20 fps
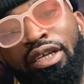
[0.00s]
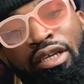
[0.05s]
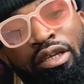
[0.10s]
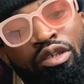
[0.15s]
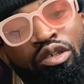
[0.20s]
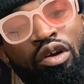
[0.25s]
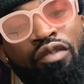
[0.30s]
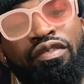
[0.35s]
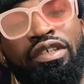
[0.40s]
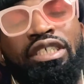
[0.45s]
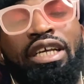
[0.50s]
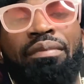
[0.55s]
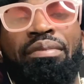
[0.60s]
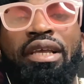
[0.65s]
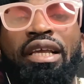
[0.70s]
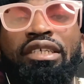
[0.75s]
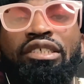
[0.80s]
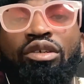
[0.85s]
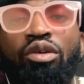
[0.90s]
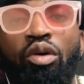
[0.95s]
your visa
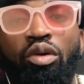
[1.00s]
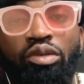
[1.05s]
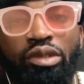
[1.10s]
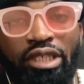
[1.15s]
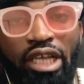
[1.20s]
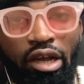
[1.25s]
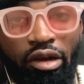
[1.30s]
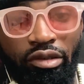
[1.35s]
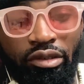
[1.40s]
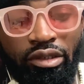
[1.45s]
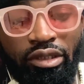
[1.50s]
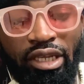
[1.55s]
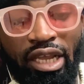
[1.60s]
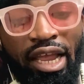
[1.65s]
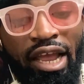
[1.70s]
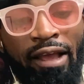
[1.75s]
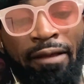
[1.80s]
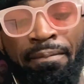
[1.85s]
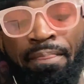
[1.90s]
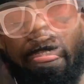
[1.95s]
application goes out.
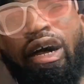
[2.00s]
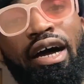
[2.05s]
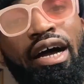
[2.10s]
Yeah.